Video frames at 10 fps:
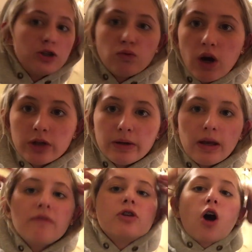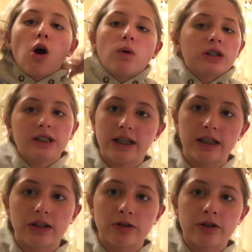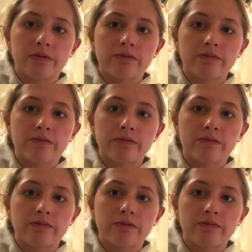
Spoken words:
to watch me if they're all watching T-Series.